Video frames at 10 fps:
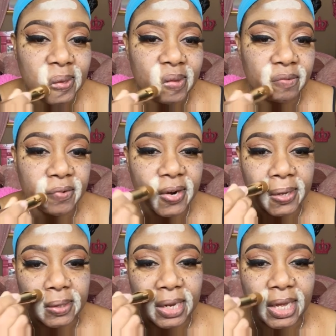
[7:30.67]

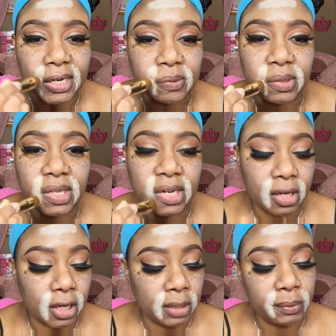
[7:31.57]
frown line is what they
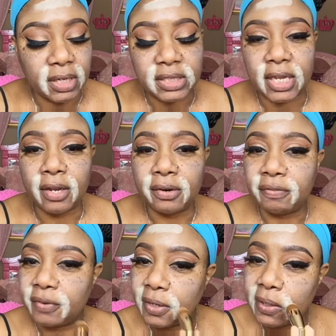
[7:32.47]
call it. Well, let's call it a
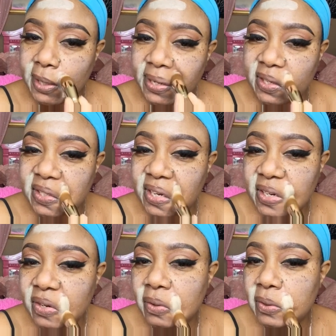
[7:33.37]
frown line because I ain't
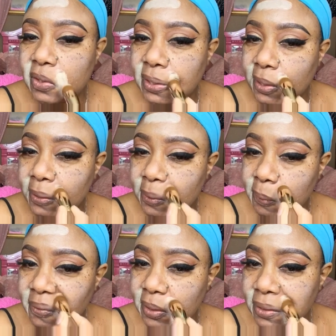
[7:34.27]
in a hurry to call it no
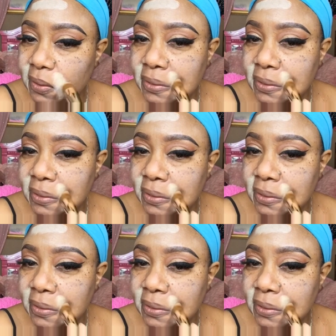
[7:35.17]
wrinkle.